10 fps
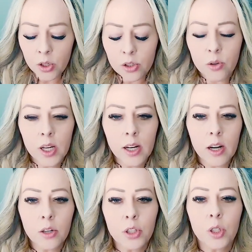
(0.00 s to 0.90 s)
So here
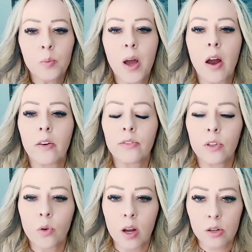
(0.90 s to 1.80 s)
are two
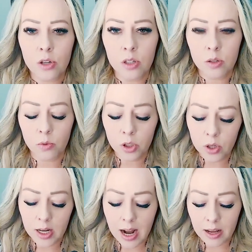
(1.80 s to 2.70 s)
powerful questions you
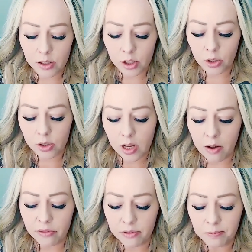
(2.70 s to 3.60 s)
can ask
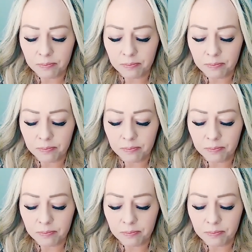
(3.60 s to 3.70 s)
yourself.